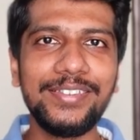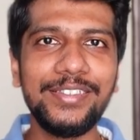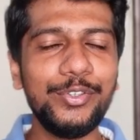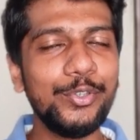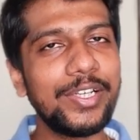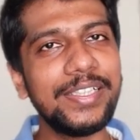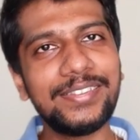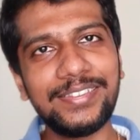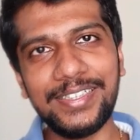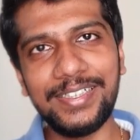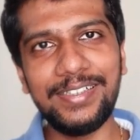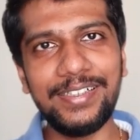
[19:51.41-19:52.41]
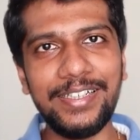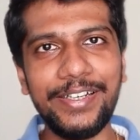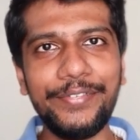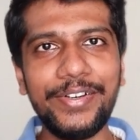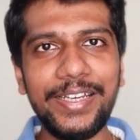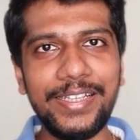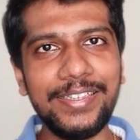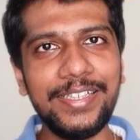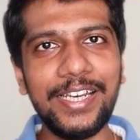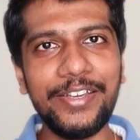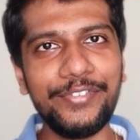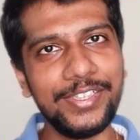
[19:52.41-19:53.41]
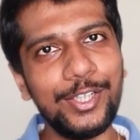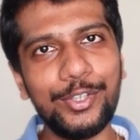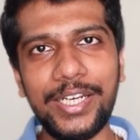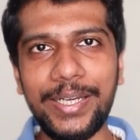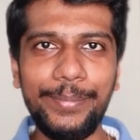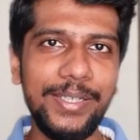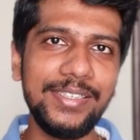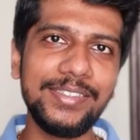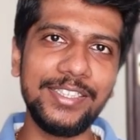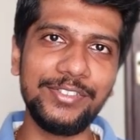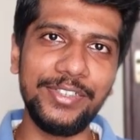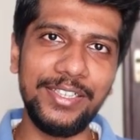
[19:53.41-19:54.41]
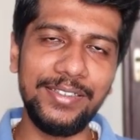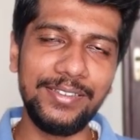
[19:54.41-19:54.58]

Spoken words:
You can still live a healthy life without diabetes as well.